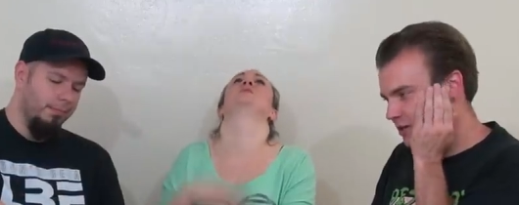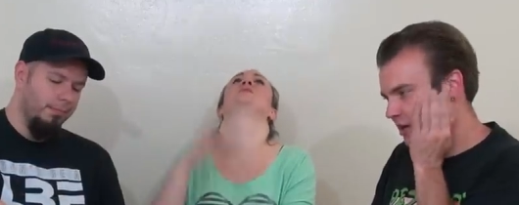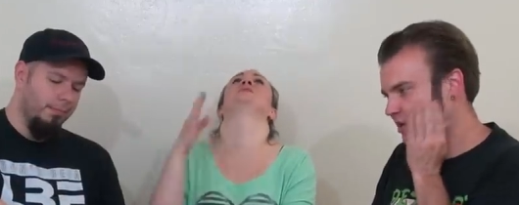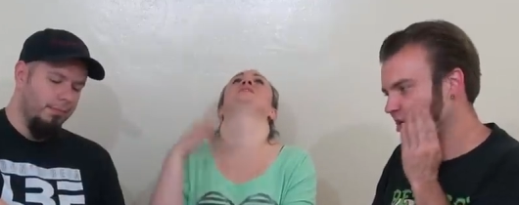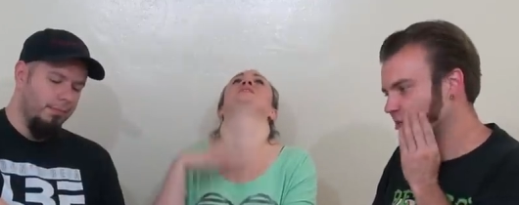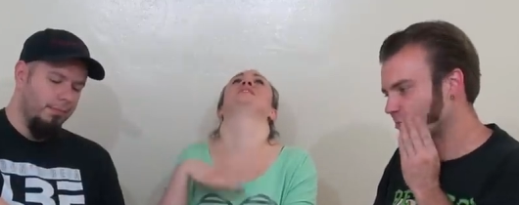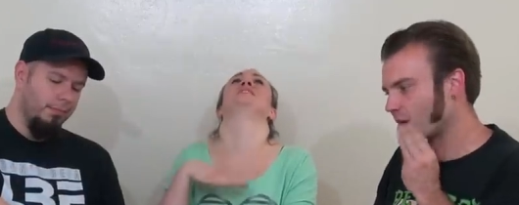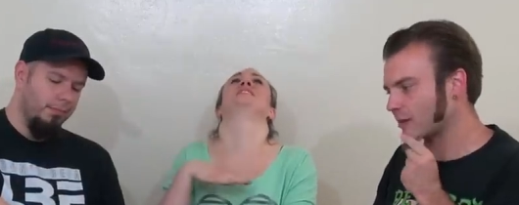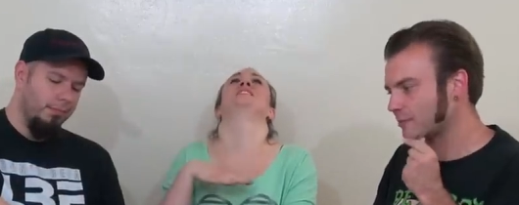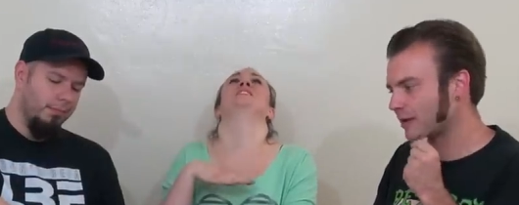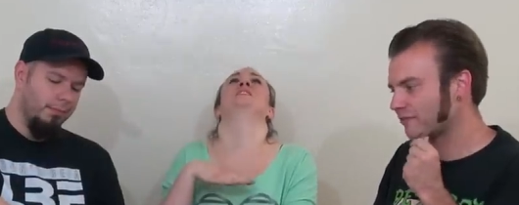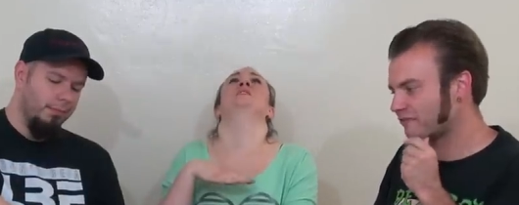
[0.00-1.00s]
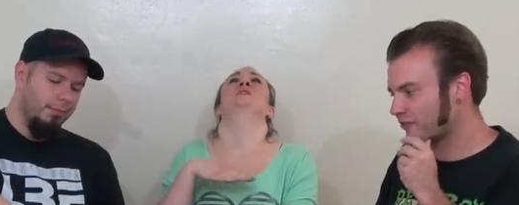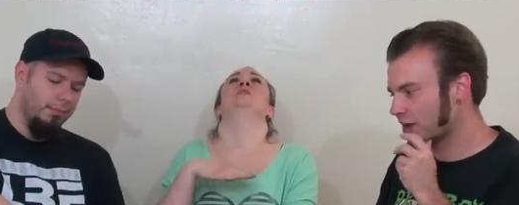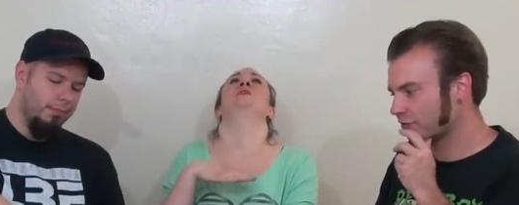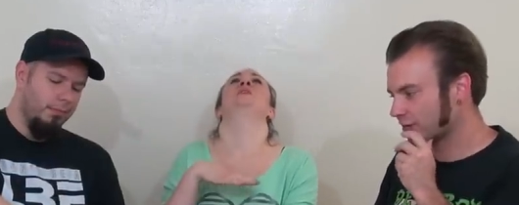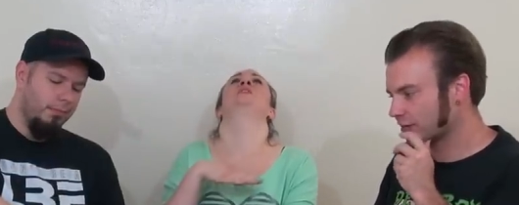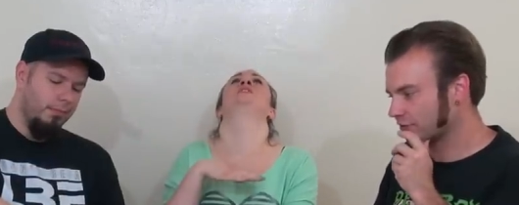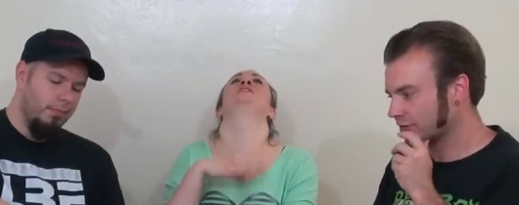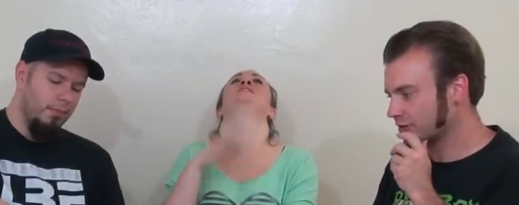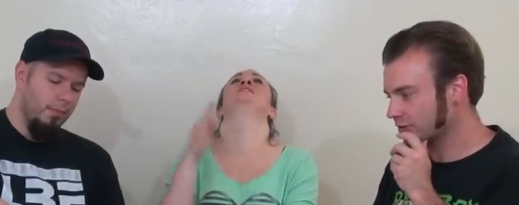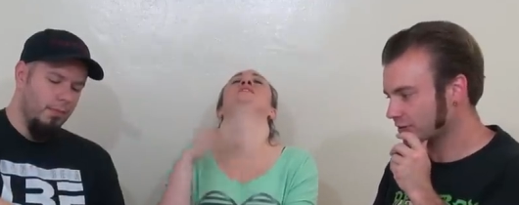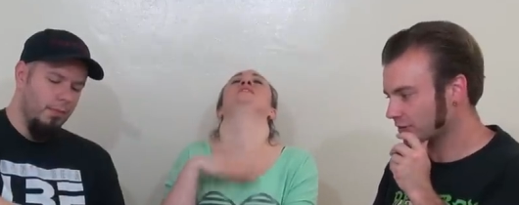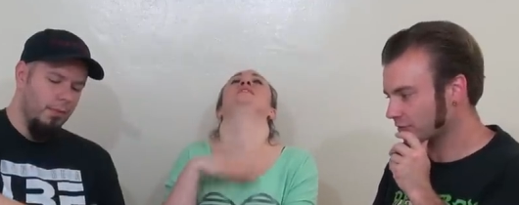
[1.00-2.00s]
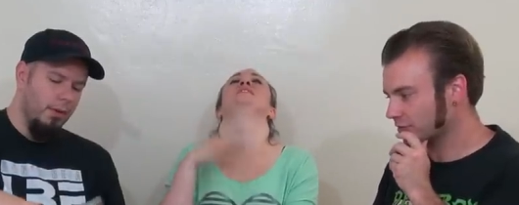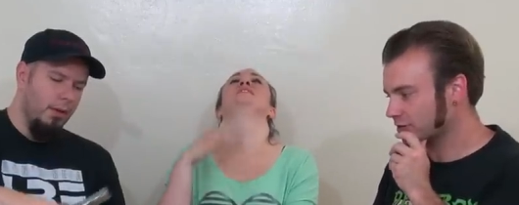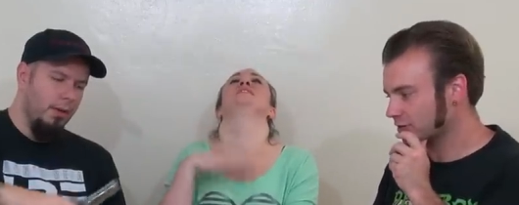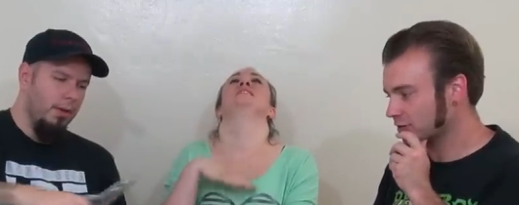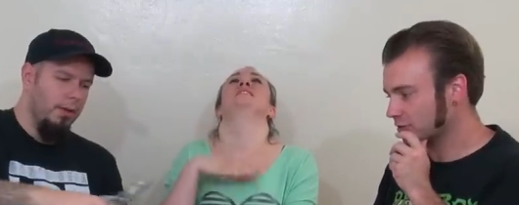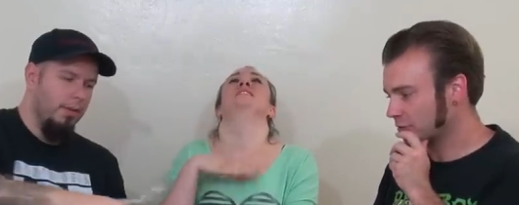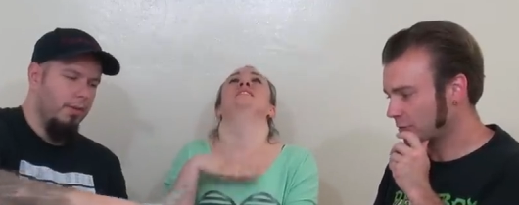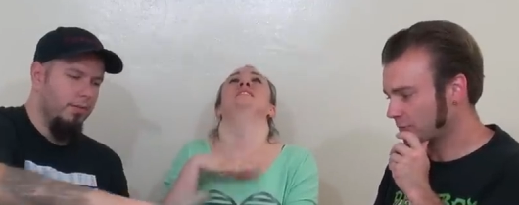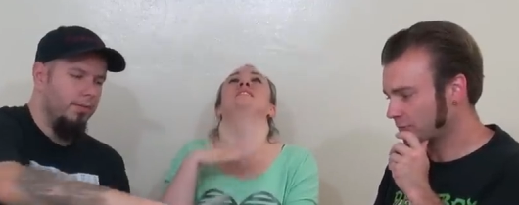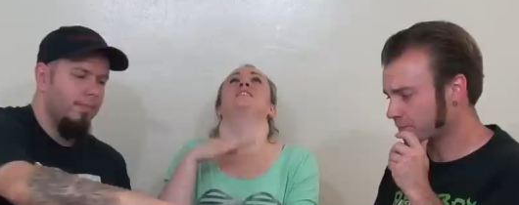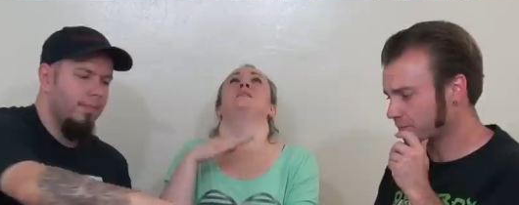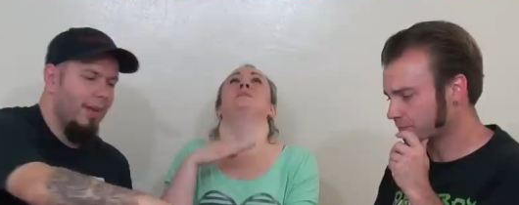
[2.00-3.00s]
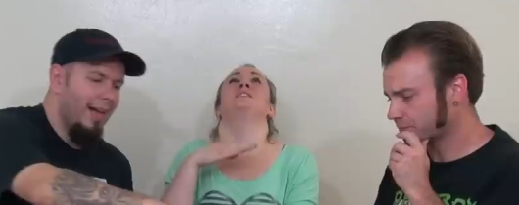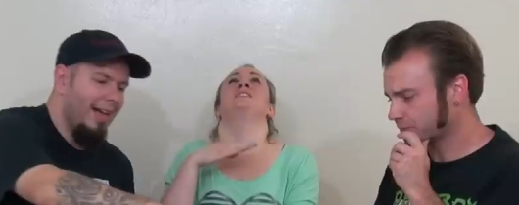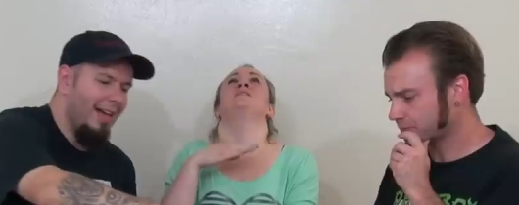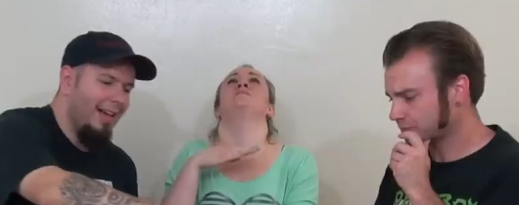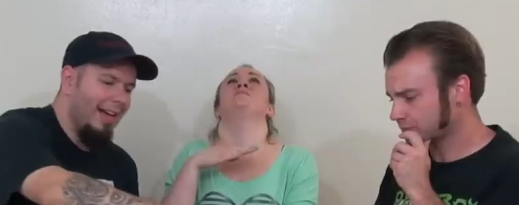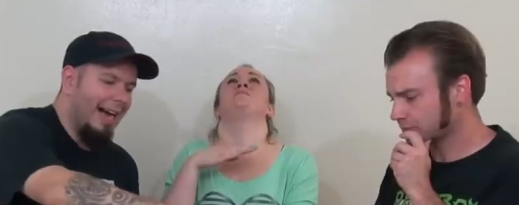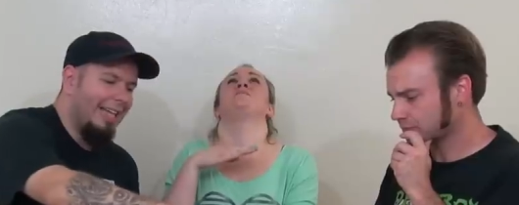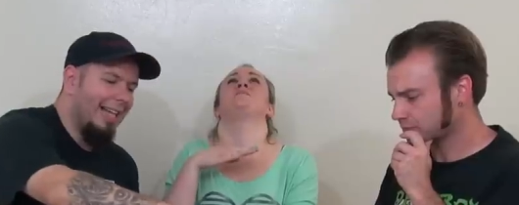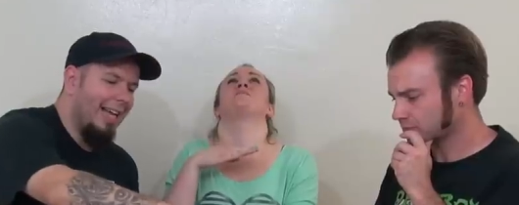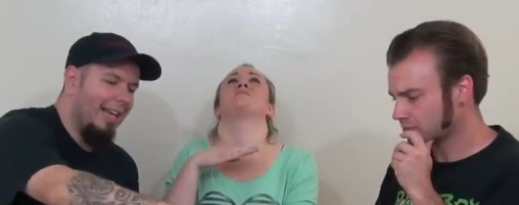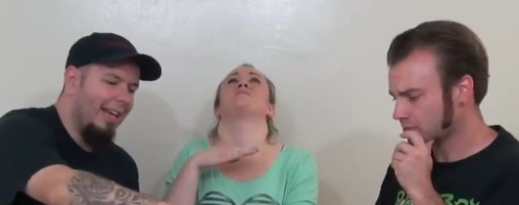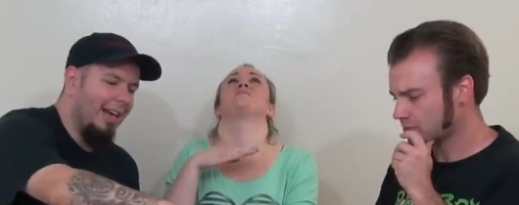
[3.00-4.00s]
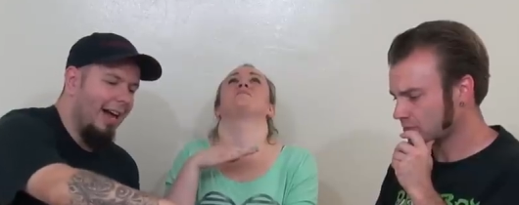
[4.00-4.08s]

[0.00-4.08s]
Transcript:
Speaker 1: it's probably my favorite of the two. Of the two. Uh, I like